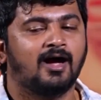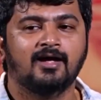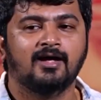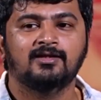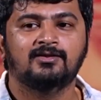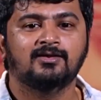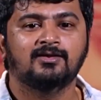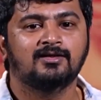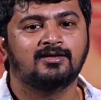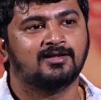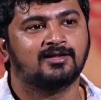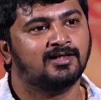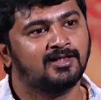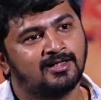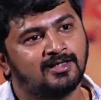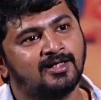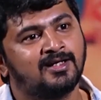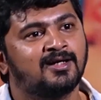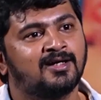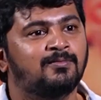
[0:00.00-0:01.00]
I thought
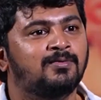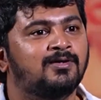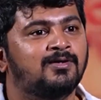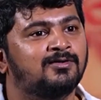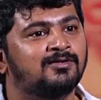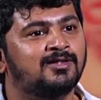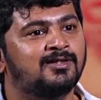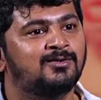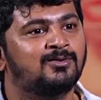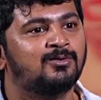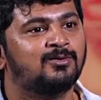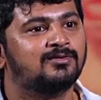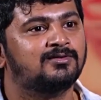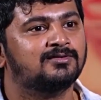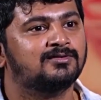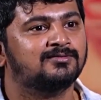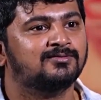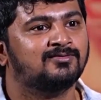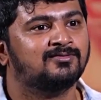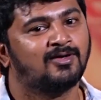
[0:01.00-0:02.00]
really Nabha only cooked
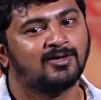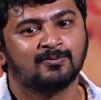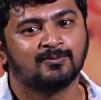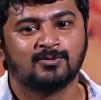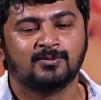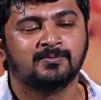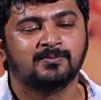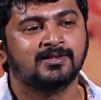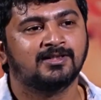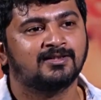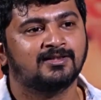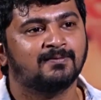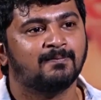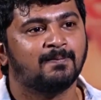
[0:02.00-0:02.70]
for a moment.